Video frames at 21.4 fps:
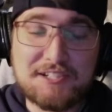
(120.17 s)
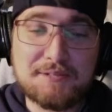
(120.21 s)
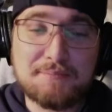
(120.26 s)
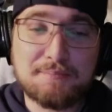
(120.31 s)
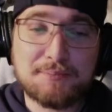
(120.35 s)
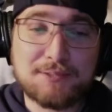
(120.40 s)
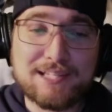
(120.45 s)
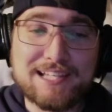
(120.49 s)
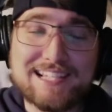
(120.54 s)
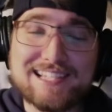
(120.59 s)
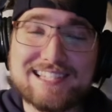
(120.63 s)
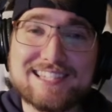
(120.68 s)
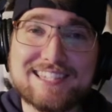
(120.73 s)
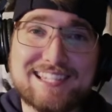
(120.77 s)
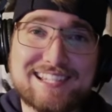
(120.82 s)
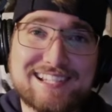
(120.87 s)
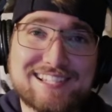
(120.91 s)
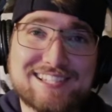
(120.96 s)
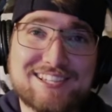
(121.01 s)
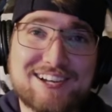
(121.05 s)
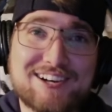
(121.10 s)
place
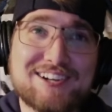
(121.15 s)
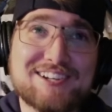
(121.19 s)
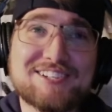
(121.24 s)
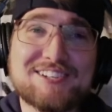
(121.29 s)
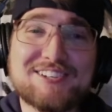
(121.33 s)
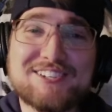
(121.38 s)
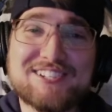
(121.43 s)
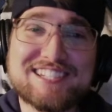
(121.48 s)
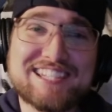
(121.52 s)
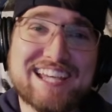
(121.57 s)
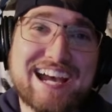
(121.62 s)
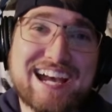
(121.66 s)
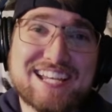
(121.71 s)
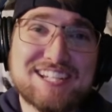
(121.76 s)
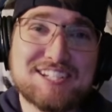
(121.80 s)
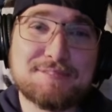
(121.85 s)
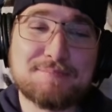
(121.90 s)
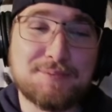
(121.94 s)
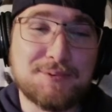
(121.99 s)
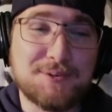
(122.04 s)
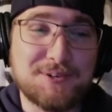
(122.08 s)
things on your
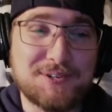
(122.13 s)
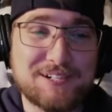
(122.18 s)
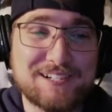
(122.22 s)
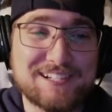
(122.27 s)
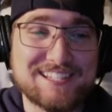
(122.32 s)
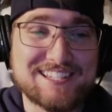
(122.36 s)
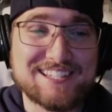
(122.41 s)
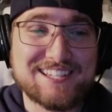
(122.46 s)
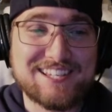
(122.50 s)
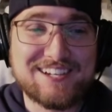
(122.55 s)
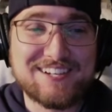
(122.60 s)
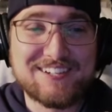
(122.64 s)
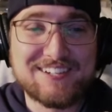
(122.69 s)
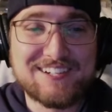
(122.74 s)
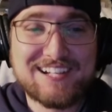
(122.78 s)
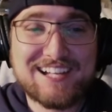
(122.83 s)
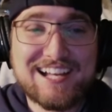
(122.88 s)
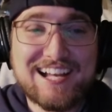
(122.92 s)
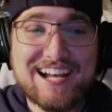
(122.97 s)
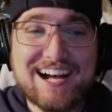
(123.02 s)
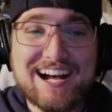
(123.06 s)
dashboard. So
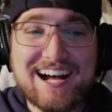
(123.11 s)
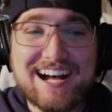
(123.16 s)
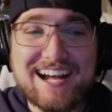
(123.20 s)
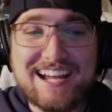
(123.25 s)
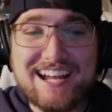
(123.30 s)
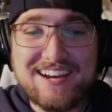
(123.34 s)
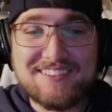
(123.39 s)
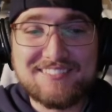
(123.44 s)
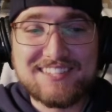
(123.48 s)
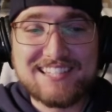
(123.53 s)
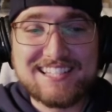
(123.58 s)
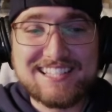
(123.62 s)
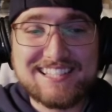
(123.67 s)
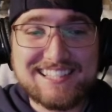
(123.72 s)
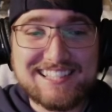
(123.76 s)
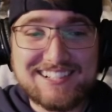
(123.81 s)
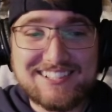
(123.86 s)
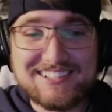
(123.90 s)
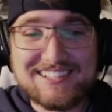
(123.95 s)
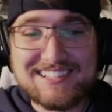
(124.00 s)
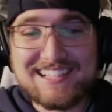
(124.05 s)
I have these
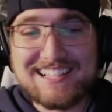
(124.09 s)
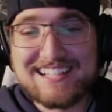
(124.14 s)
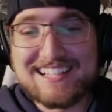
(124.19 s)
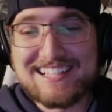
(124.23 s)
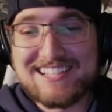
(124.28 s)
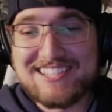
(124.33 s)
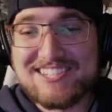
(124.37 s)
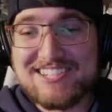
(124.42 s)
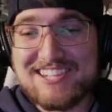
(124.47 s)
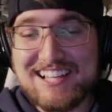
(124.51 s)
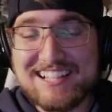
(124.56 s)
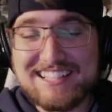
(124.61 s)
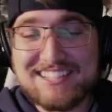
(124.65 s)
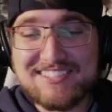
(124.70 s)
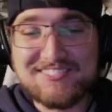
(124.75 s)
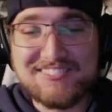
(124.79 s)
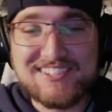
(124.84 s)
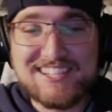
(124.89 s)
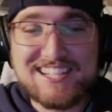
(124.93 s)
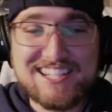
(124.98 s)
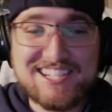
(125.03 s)
little
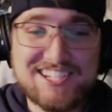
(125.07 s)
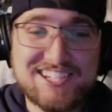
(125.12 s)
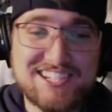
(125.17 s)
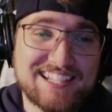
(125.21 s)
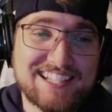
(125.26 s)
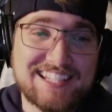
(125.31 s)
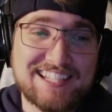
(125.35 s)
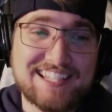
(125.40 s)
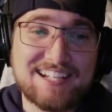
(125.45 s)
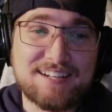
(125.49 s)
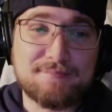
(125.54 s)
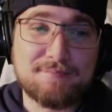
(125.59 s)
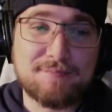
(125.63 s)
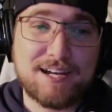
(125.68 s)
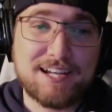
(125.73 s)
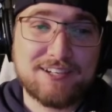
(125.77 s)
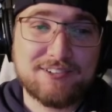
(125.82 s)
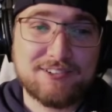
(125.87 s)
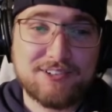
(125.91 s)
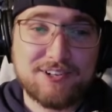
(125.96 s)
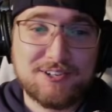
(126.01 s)
jellyfish in a
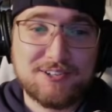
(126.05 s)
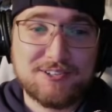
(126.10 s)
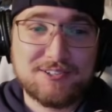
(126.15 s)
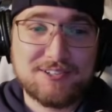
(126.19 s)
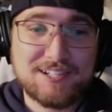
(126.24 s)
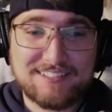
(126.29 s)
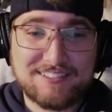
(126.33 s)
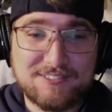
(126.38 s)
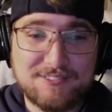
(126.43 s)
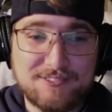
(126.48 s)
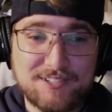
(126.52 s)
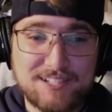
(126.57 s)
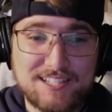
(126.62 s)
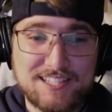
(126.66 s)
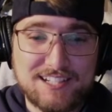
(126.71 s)
what is it